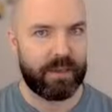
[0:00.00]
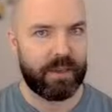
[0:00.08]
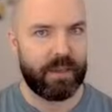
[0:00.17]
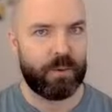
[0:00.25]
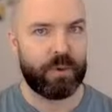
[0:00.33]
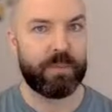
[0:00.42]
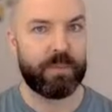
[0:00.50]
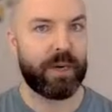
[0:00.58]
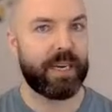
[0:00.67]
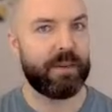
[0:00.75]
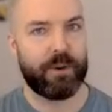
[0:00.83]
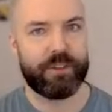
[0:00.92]
When the
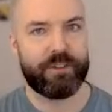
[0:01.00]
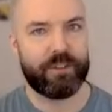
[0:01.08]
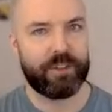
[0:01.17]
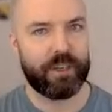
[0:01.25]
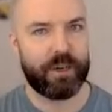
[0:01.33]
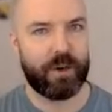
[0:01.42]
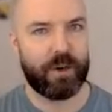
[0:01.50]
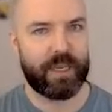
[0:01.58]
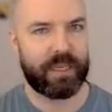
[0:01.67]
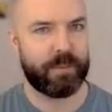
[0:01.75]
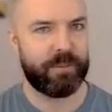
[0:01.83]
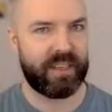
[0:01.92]
brain wants you to go and
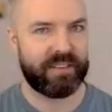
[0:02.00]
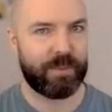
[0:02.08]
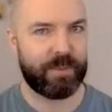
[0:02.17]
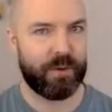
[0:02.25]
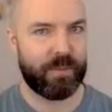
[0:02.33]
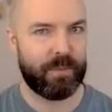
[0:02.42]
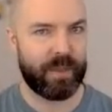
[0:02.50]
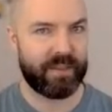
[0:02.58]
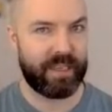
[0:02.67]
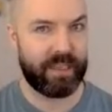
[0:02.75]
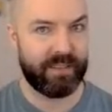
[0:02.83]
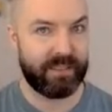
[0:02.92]
obsess about mental
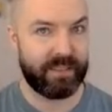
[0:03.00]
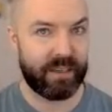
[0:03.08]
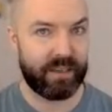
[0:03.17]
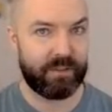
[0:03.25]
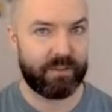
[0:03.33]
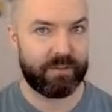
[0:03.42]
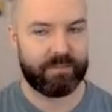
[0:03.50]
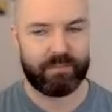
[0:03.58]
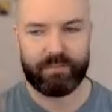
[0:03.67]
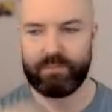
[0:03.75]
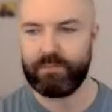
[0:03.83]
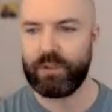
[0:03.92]
health stuff,
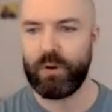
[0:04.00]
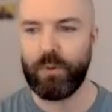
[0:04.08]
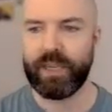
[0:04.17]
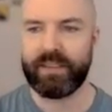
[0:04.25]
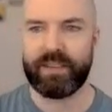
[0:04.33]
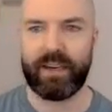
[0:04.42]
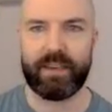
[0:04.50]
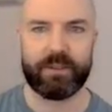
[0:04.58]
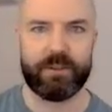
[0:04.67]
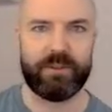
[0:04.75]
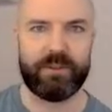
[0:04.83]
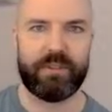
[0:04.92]
go make
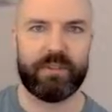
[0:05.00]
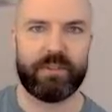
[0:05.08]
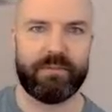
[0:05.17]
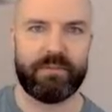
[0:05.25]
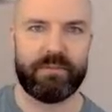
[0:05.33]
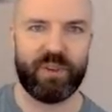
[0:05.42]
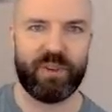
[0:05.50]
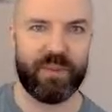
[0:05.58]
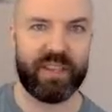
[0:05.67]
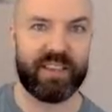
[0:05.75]
tacos, something that's